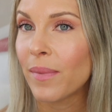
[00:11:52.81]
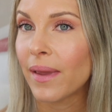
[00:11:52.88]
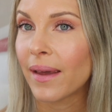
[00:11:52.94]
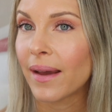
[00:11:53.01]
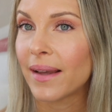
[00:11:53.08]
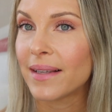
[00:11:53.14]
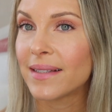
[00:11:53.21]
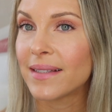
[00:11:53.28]

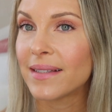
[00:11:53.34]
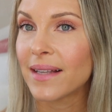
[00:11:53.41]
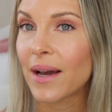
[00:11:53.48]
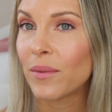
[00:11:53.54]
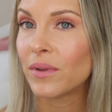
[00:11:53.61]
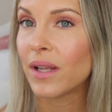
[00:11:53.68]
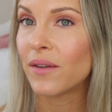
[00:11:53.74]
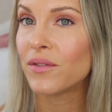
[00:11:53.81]
because I
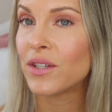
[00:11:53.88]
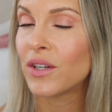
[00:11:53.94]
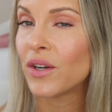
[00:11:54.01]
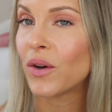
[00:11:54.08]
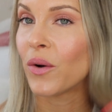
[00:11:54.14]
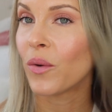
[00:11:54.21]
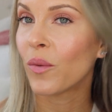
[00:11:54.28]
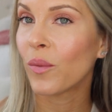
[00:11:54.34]
would love to
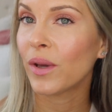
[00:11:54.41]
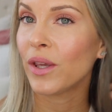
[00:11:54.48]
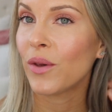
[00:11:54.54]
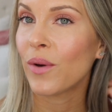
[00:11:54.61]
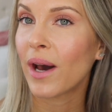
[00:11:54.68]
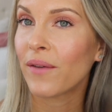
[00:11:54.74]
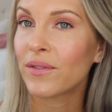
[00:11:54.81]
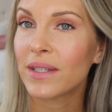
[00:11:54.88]
know what
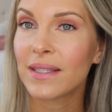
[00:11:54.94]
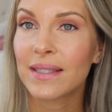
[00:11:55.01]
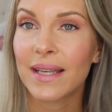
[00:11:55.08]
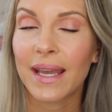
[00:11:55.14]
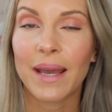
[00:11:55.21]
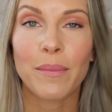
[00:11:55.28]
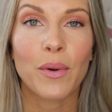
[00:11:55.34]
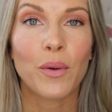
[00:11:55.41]
you have to
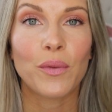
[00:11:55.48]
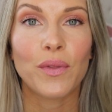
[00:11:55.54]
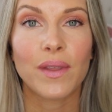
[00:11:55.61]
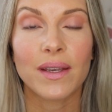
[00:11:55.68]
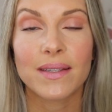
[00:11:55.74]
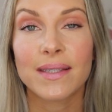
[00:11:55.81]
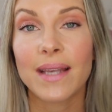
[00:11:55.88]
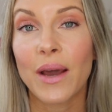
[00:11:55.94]
say about
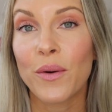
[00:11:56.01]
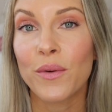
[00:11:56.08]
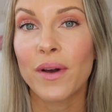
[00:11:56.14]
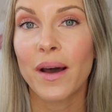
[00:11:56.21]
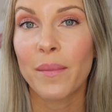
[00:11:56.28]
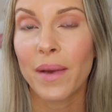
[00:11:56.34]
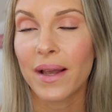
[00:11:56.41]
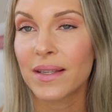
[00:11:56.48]
this
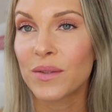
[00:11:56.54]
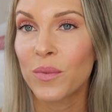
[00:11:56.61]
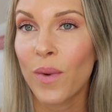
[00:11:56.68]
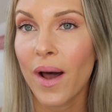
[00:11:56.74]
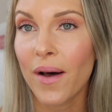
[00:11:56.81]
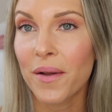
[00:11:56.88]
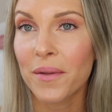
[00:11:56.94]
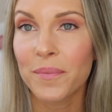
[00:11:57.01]
outcome as
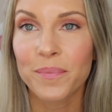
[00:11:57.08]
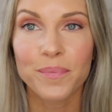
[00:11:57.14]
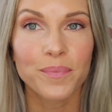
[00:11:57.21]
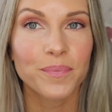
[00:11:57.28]
well.